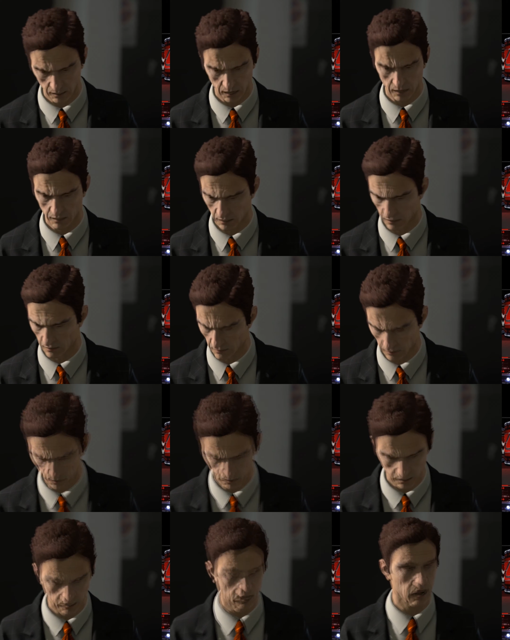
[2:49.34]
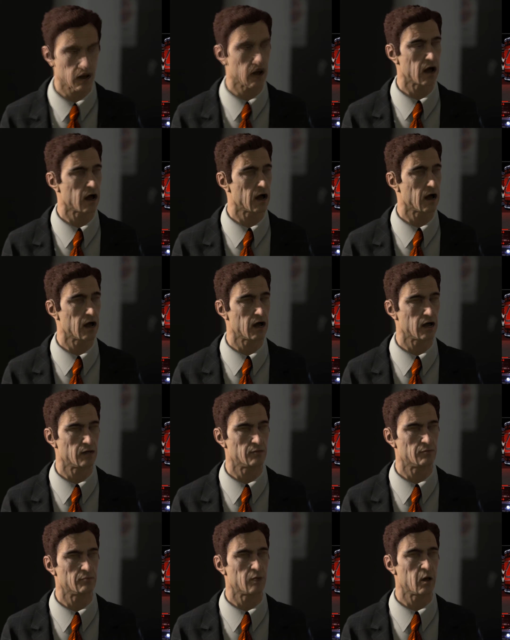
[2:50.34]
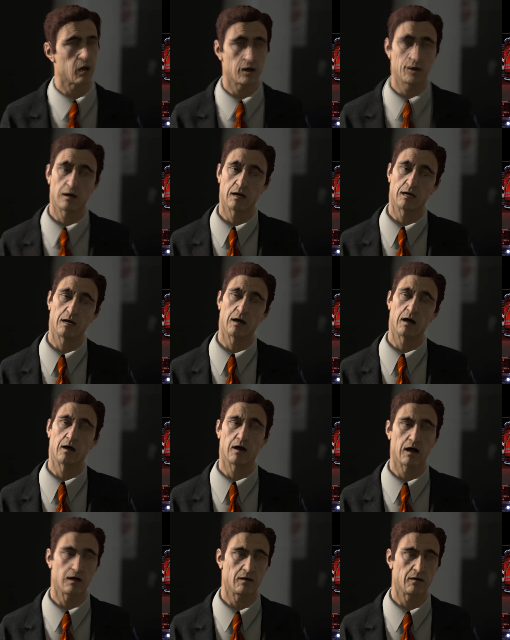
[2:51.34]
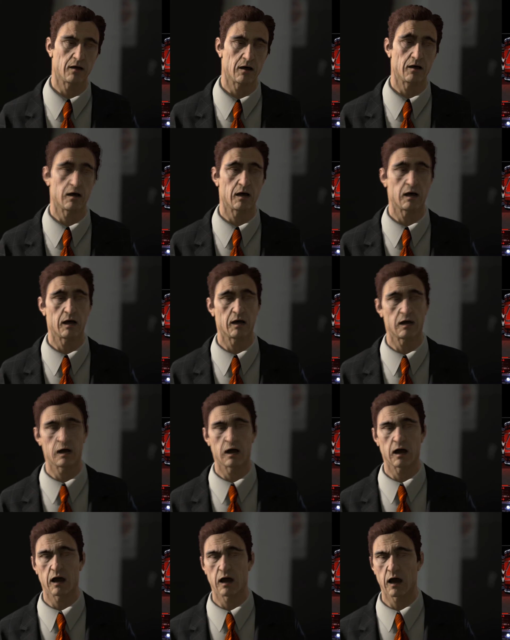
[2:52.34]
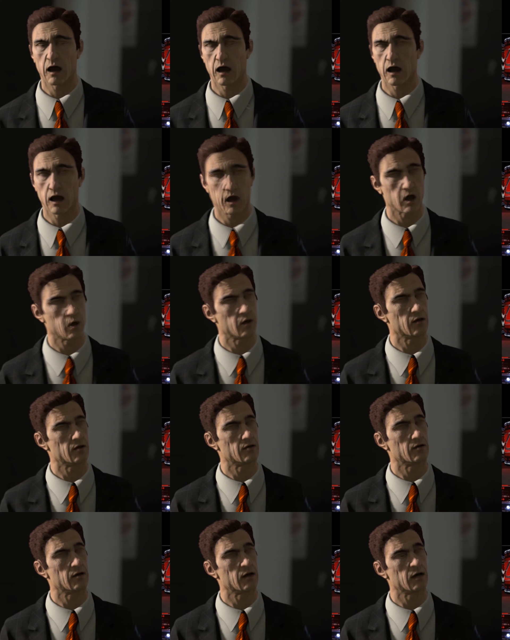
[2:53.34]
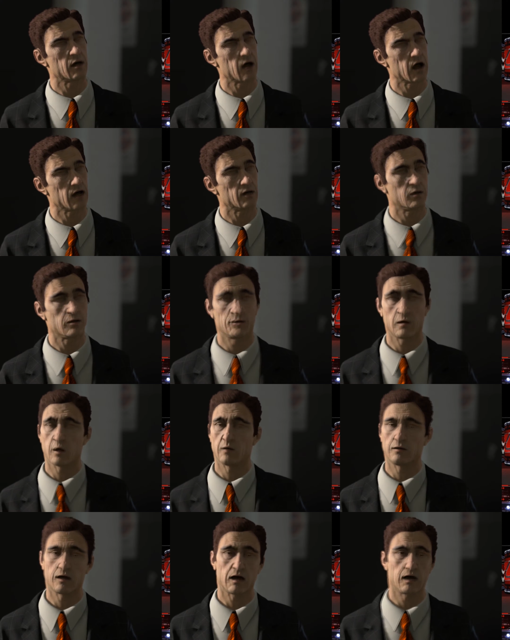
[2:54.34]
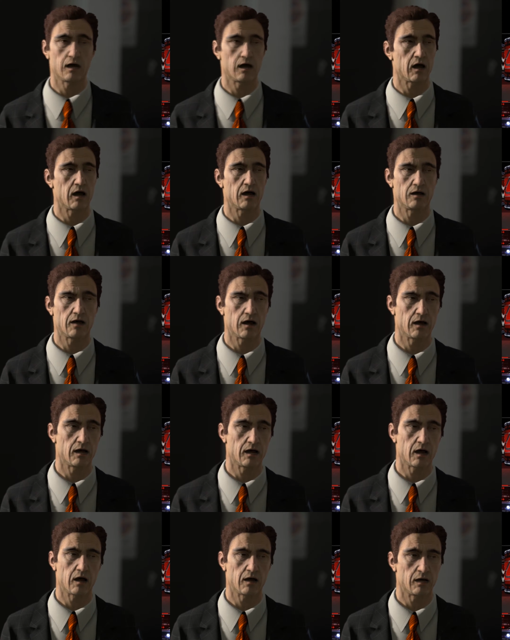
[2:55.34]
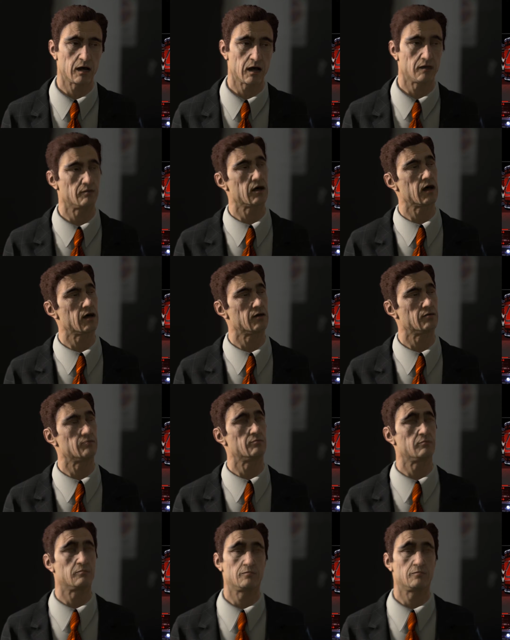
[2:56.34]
that down here. All right, next question we have for you is, how would you describe your perfect lullaby to go to sleep by?